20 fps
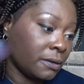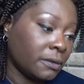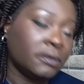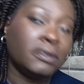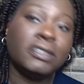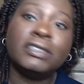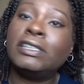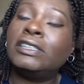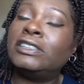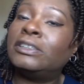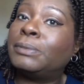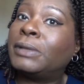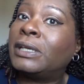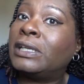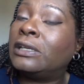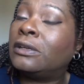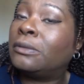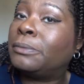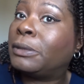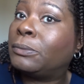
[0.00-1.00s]
Just need to be a
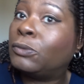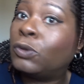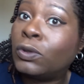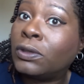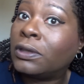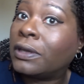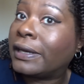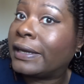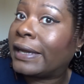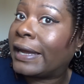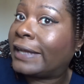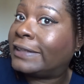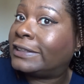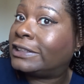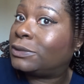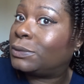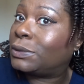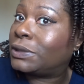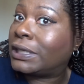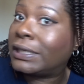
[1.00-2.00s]
little bit more
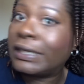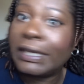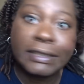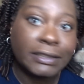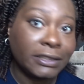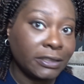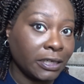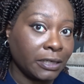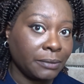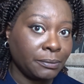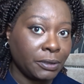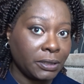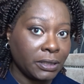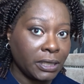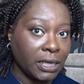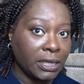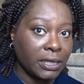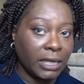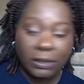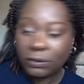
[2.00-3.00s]
light-handed with it next time, but
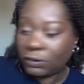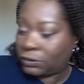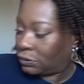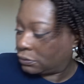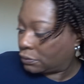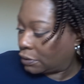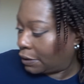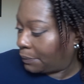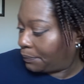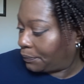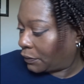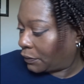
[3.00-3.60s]
yeah, that looks all right.